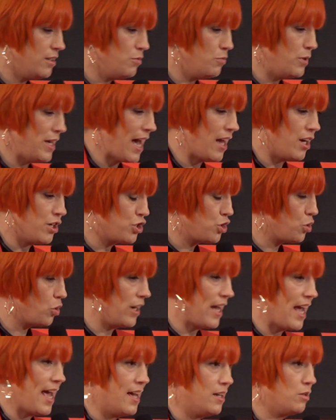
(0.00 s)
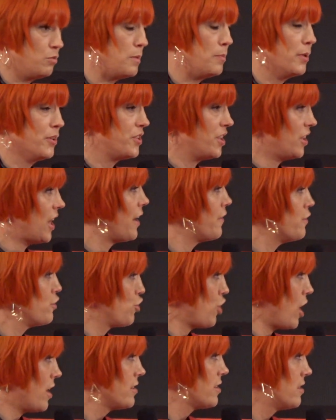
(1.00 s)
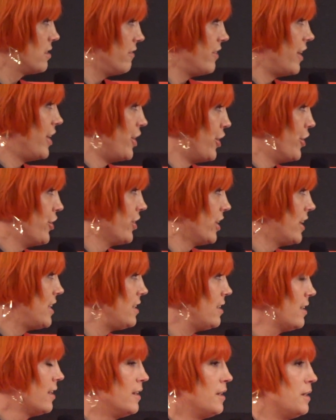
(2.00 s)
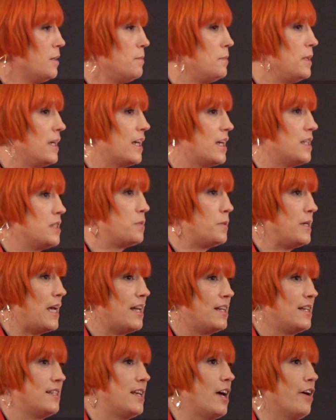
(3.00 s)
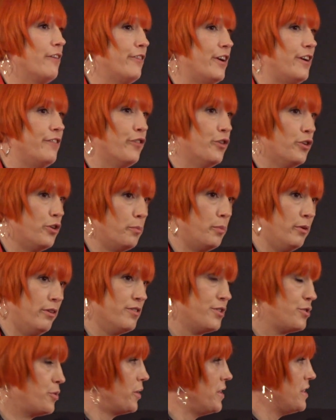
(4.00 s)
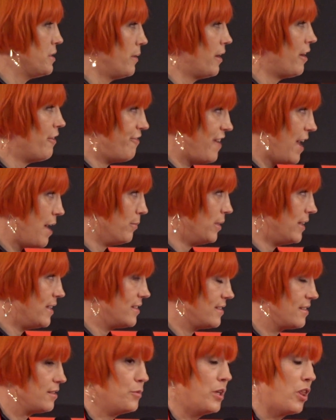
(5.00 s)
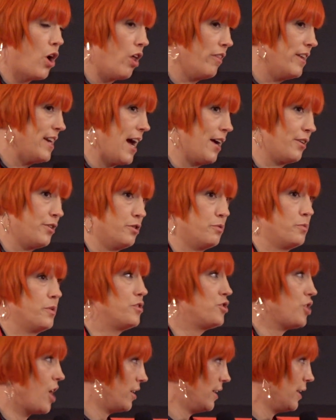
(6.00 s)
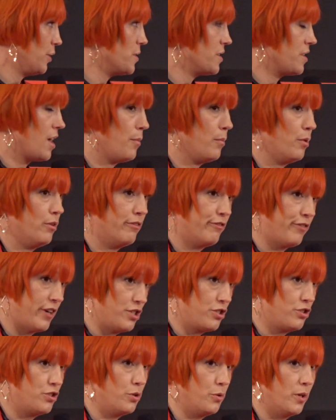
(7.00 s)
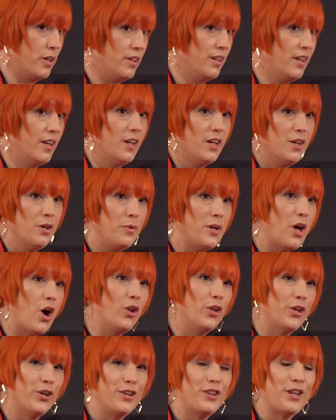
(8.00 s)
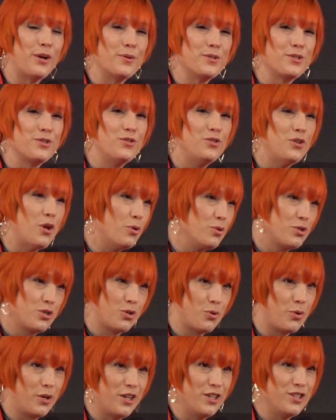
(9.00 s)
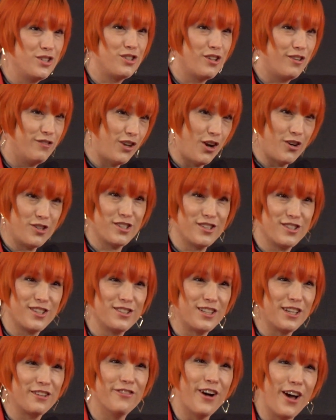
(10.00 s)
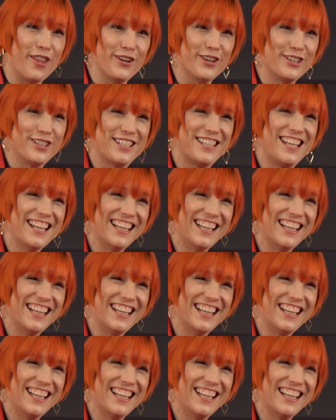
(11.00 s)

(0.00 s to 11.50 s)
We had a shorthand. We built a lot of trust very early because we had to tell very vulnerable stories about our families with all the actors, with John Leguizamo, French Stewart. We all learned there was no shortage of narcissistic fathers.